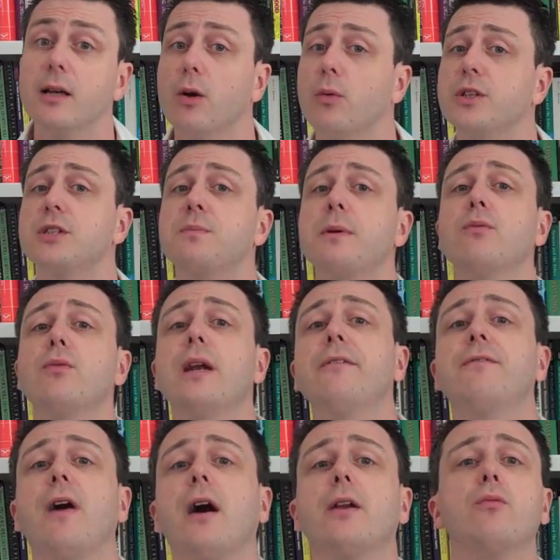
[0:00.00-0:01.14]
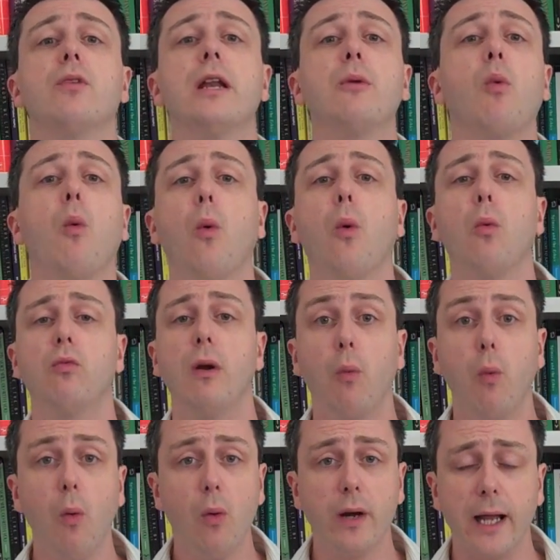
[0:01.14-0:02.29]
which has been really fun and really
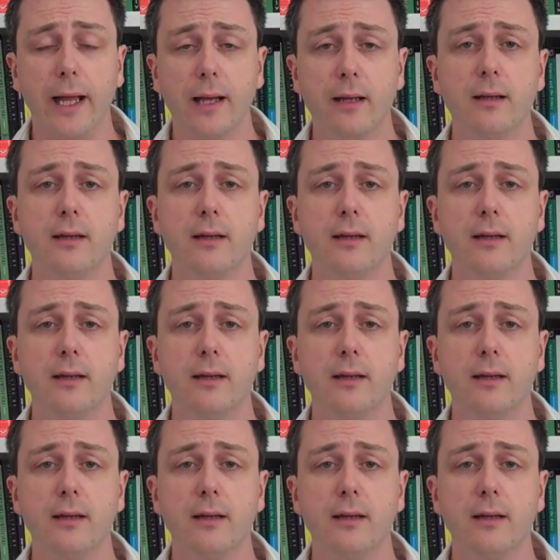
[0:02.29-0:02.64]
rewarding.